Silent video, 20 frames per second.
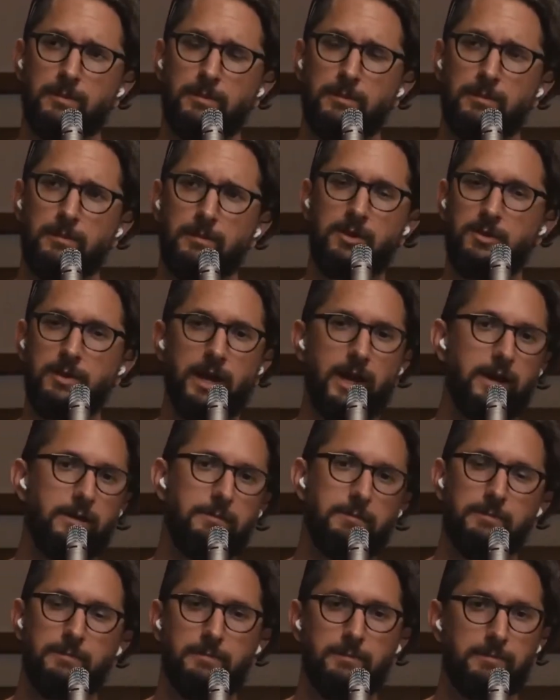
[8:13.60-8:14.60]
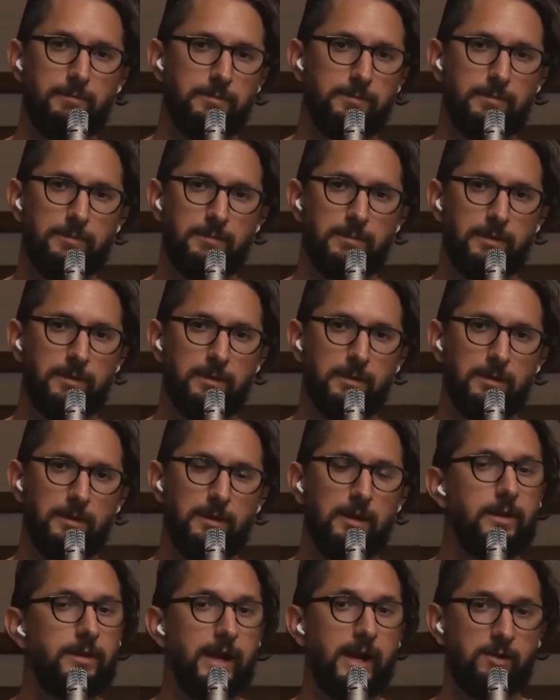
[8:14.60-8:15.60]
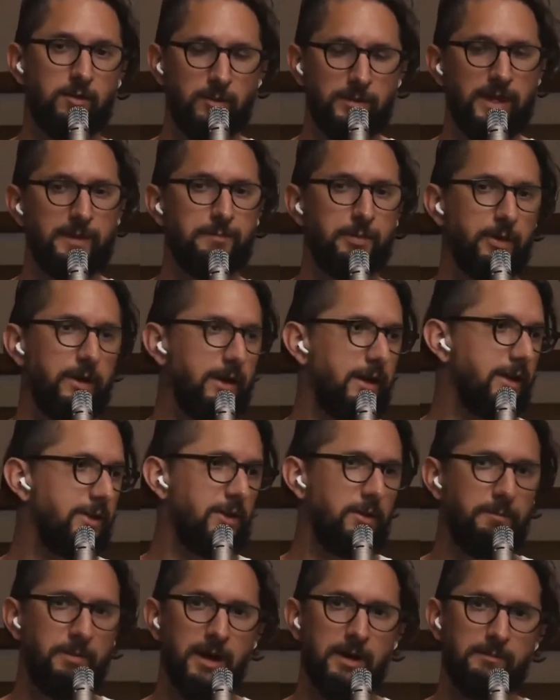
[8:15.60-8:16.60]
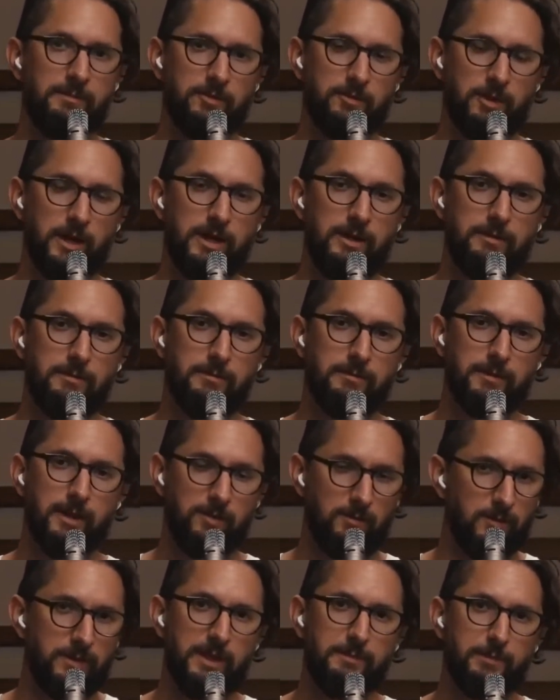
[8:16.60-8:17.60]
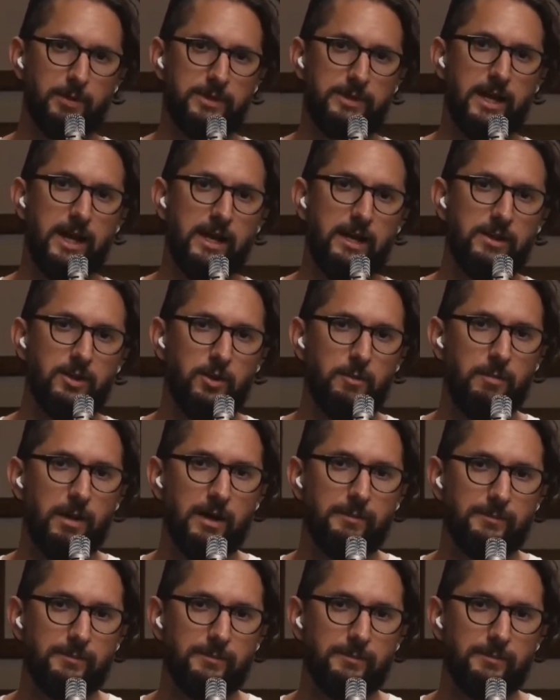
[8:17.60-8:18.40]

Do that. That's when they put it in their bums, right? That's when they put that in their bums.